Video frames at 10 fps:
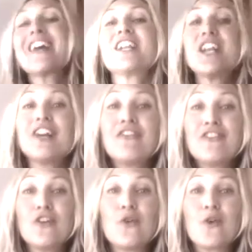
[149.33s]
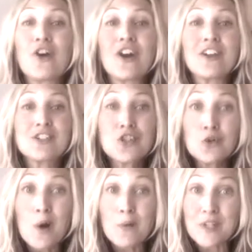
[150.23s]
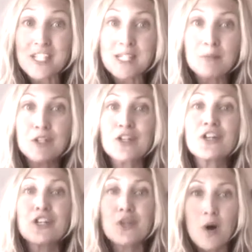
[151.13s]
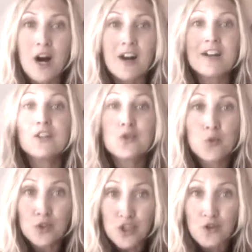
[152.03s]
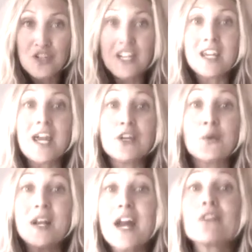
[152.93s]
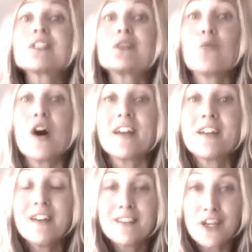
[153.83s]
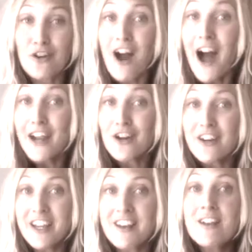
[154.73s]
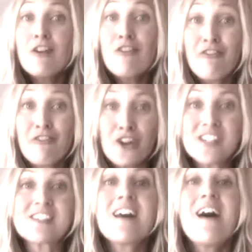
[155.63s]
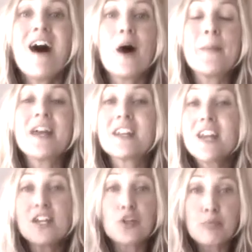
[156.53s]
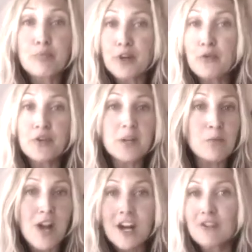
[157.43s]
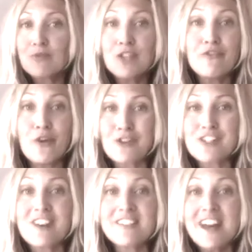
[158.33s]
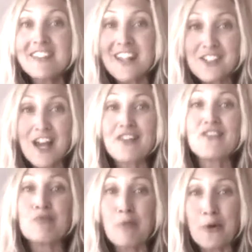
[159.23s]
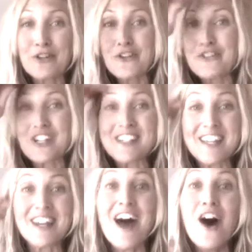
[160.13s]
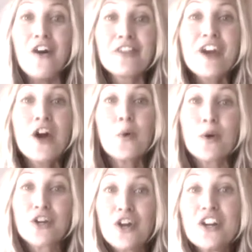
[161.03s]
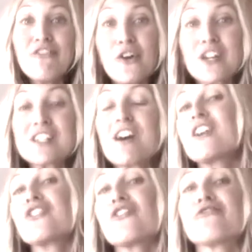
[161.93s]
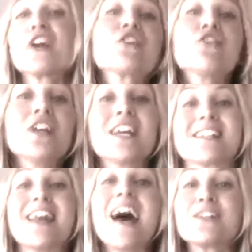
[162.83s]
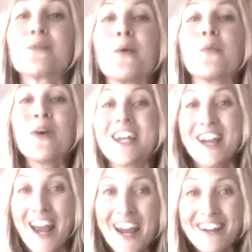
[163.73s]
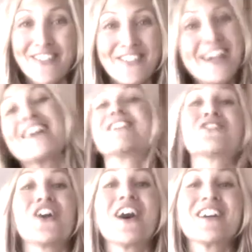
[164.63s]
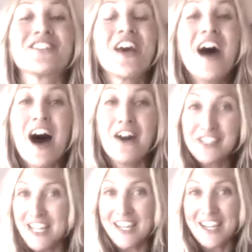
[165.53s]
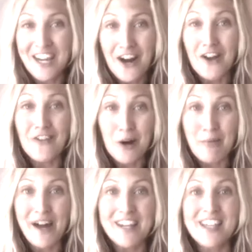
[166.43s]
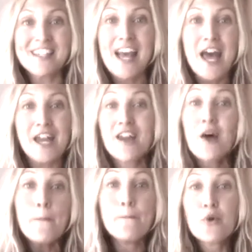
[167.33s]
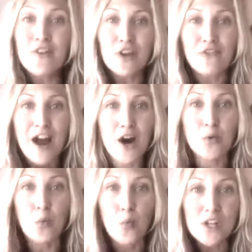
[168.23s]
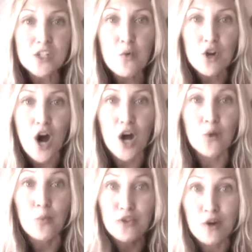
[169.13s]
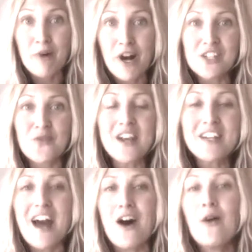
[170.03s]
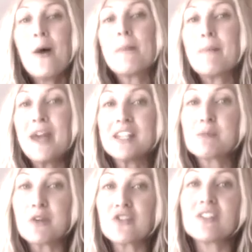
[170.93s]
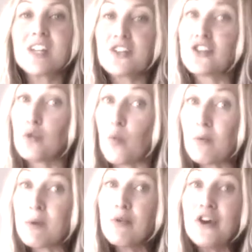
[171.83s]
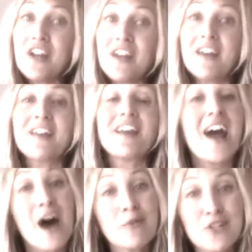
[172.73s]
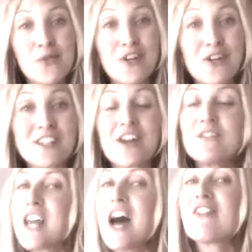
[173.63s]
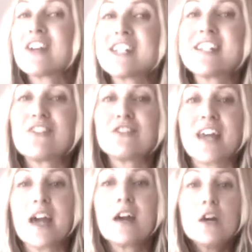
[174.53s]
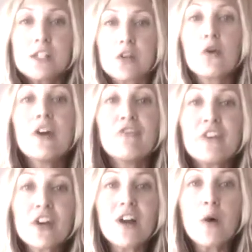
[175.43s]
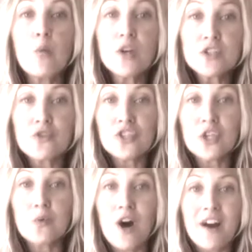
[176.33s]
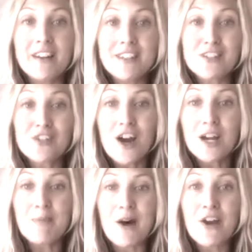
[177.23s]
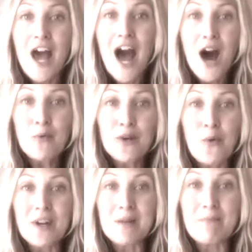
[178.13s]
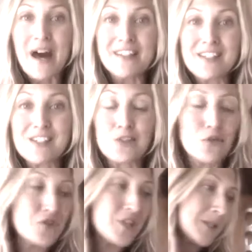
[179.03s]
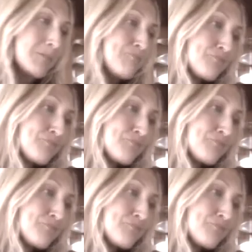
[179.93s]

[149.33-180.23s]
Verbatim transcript: And if your two are really similar, you are dual doshic, and you announce the one that you're higher in first. Um, and again, your Prakruti, we're not going to really focus on that. That's kind of your born doshic state of health. We're going to focus on your Vrikruti because that is what we can handle. We are in charge of taking care of our bodies and moving around what's going on with our bodies right now by paying special attention to what we put in and how we treat ourselves every single day. So figure out what dosha you are and let's talk about how we're going to balance the doshas.